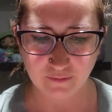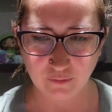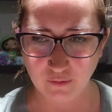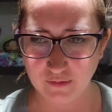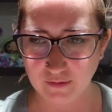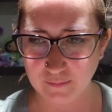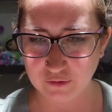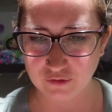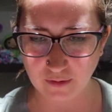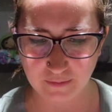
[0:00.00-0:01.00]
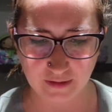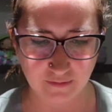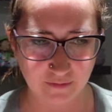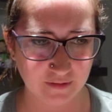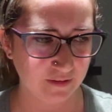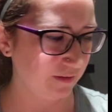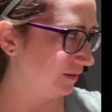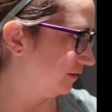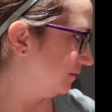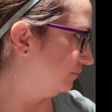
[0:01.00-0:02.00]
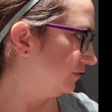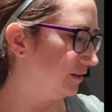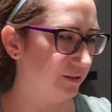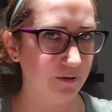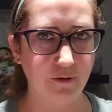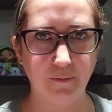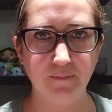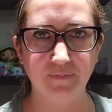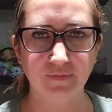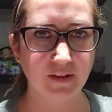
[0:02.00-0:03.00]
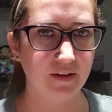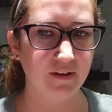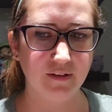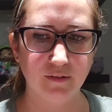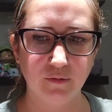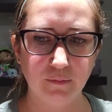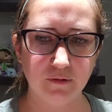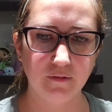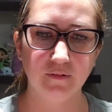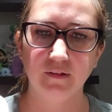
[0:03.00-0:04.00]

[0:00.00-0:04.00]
Well, almost dropped it. So oops.